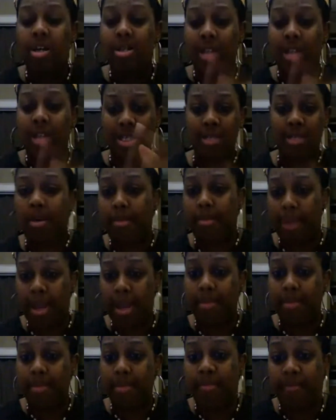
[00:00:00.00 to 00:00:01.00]
that's some
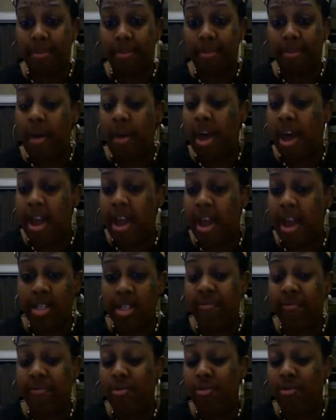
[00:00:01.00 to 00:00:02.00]
abandonment for your ass.
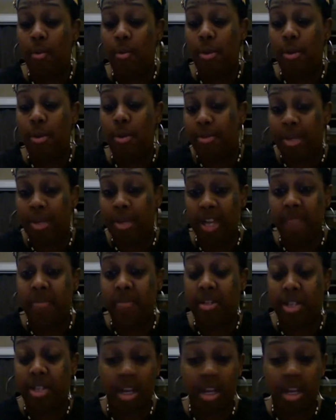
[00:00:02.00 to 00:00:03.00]
If you don't want to believe
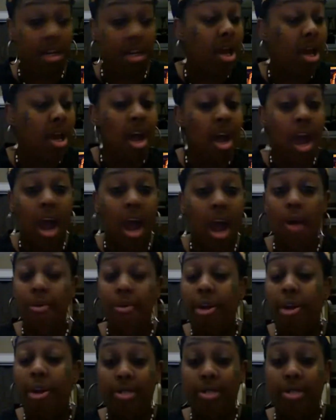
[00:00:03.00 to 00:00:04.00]
it, then I don't
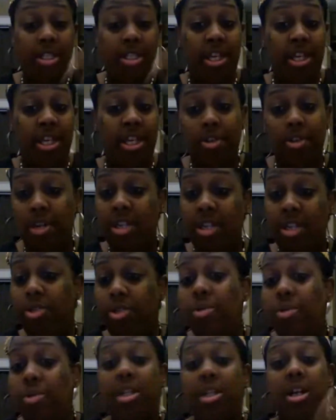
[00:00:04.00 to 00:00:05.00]
know what to tell you. Either
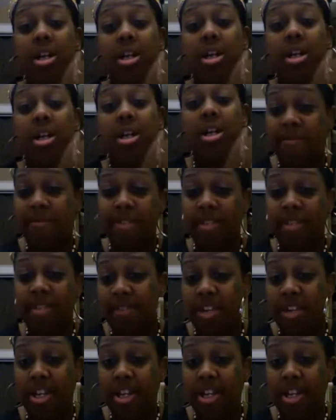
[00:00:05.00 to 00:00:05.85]
you need to come off this